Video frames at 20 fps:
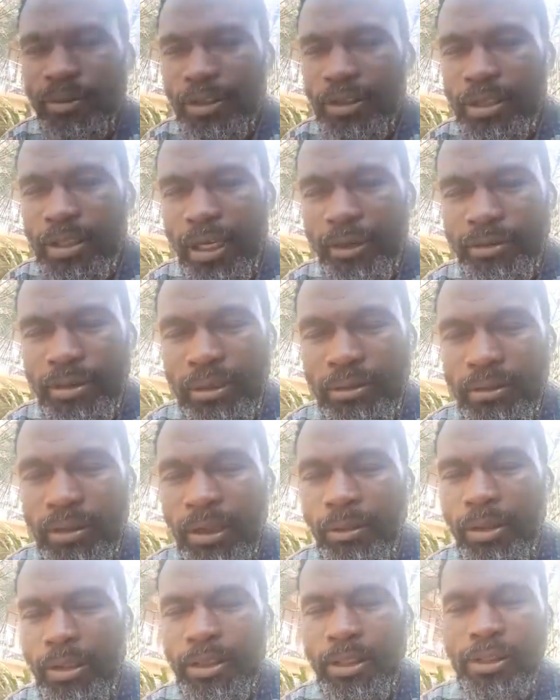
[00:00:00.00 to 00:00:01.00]
for this
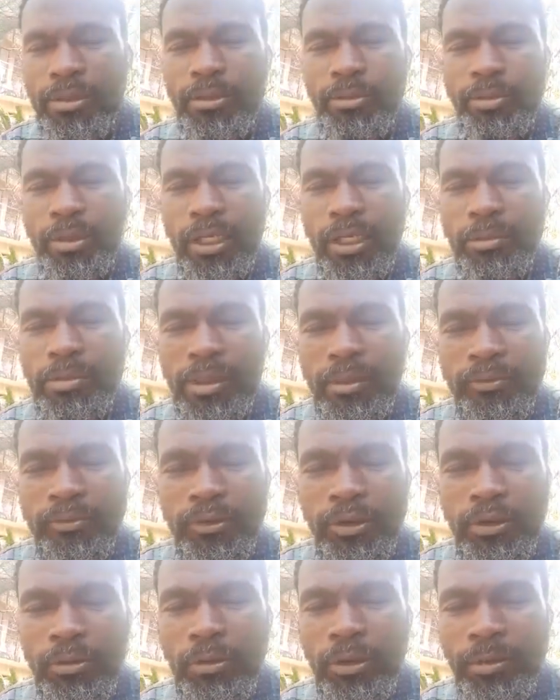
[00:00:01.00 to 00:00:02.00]
afternoon I want just to pick up some
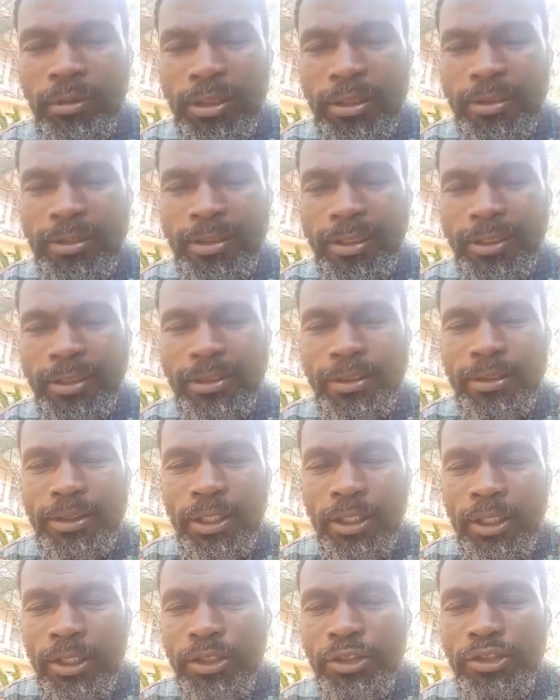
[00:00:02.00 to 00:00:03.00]
few moments and
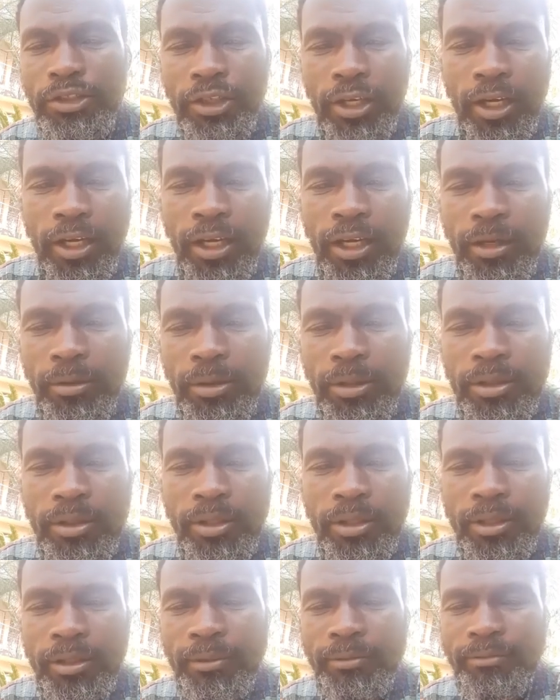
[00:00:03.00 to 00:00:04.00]
share
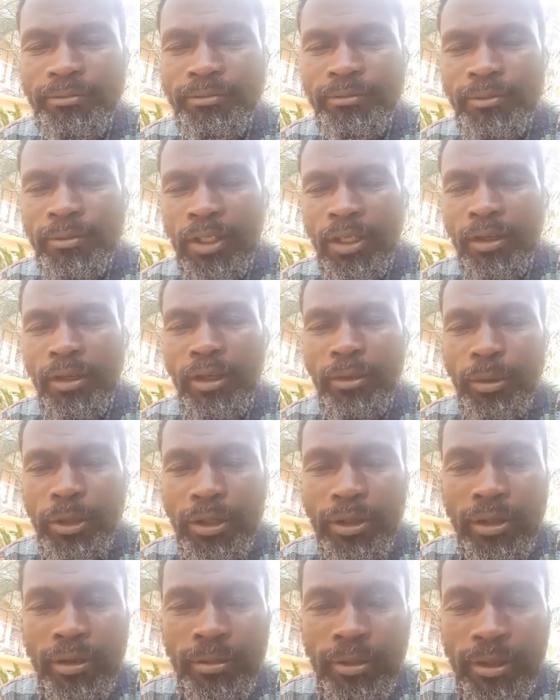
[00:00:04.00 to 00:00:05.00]
with
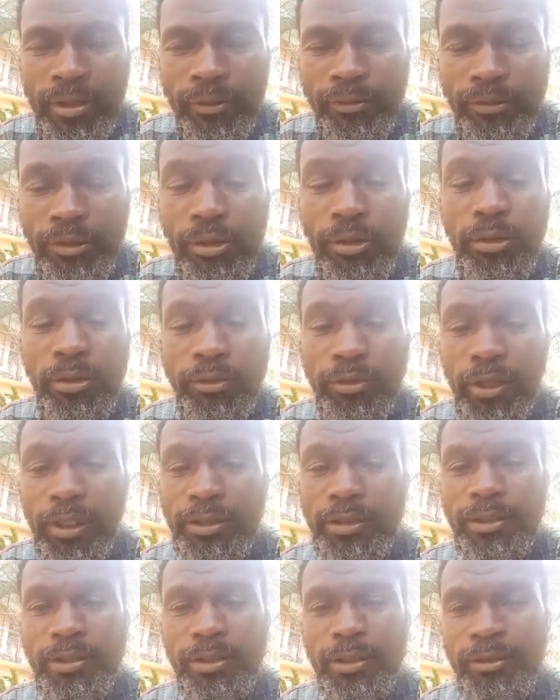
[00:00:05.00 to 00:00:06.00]
a few of
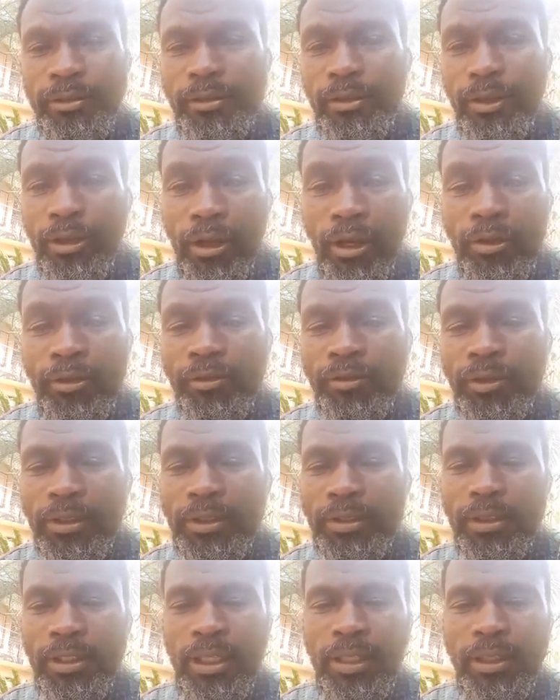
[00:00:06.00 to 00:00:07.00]
us, a lot of
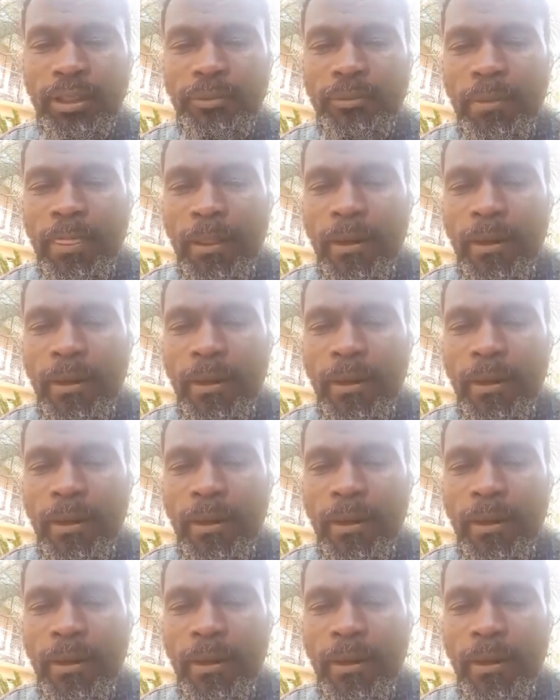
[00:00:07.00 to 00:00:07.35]
us rather,